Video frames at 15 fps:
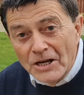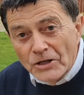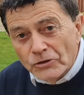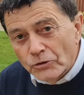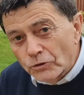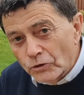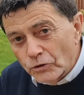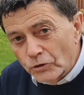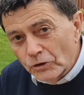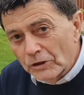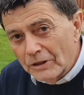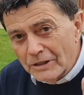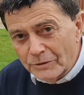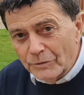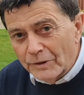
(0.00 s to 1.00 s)
So good
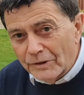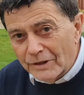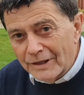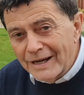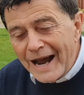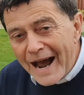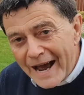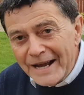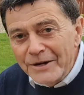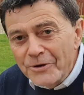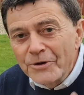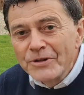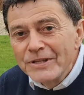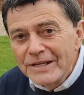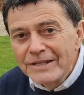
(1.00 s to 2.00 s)
luck with that. Hang
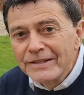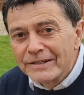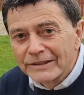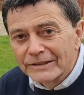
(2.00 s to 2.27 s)
on in there,